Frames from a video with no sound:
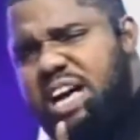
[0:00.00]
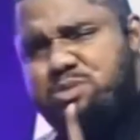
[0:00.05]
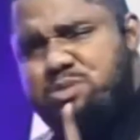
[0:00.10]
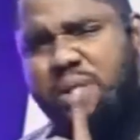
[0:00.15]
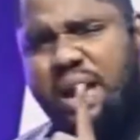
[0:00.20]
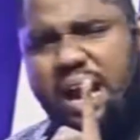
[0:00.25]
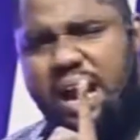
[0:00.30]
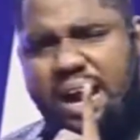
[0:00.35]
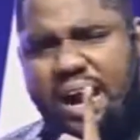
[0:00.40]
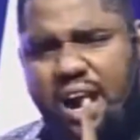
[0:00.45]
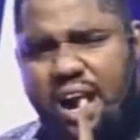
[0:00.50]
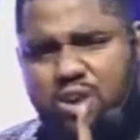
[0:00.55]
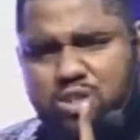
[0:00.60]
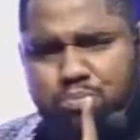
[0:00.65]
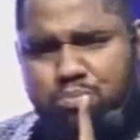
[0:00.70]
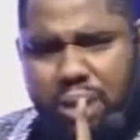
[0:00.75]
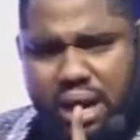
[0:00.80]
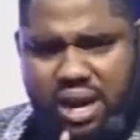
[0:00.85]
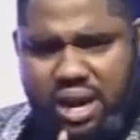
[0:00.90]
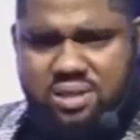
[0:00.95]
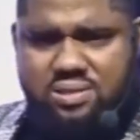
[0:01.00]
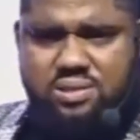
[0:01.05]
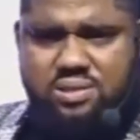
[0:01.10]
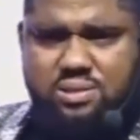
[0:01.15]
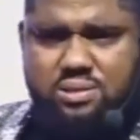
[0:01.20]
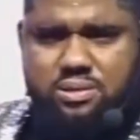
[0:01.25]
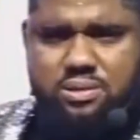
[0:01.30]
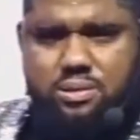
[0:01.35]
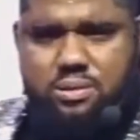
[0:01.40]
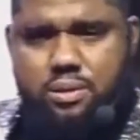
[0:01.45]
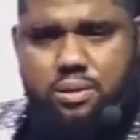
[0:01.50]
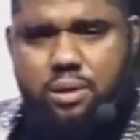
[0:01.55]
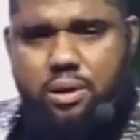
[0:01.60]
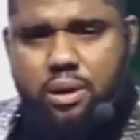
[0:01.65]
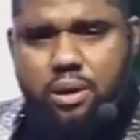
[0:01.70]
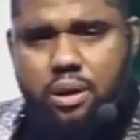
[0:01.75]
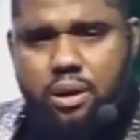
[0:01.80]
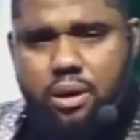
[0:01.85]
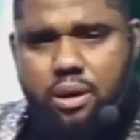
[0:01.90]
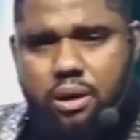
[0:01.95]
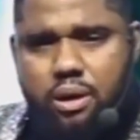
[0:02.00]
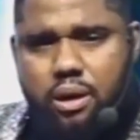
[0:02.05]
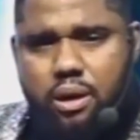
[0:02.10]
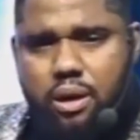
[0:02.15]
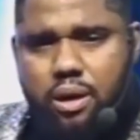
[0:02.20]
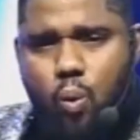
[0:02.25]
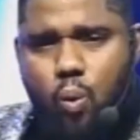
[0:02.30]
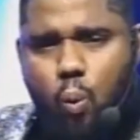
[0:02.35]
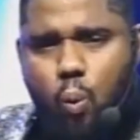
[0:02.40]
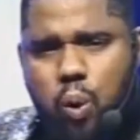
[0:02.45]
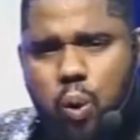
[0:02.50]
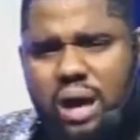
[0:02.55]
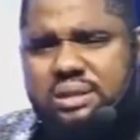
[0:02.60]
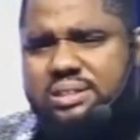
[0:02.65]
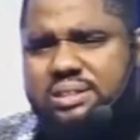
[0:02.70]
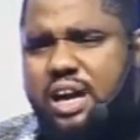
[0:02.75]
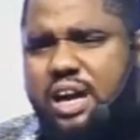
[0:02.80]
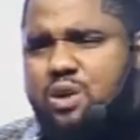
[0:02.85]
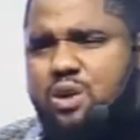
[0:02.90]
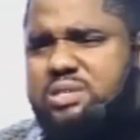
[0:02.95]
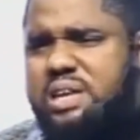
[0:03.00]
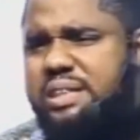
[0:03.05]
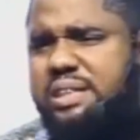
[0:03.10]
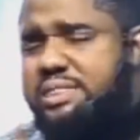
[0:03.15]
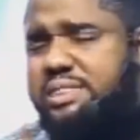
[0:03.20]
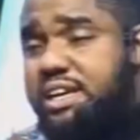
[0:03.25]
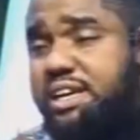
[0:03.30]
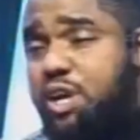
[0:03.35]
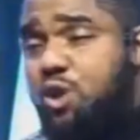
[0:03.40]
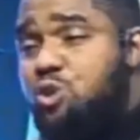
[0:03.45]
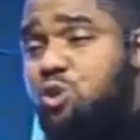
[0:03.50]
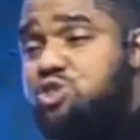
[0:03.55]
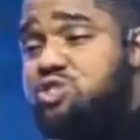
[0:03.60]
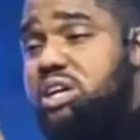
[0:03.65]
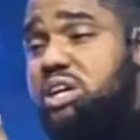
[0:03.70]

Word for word: account balance. 1,300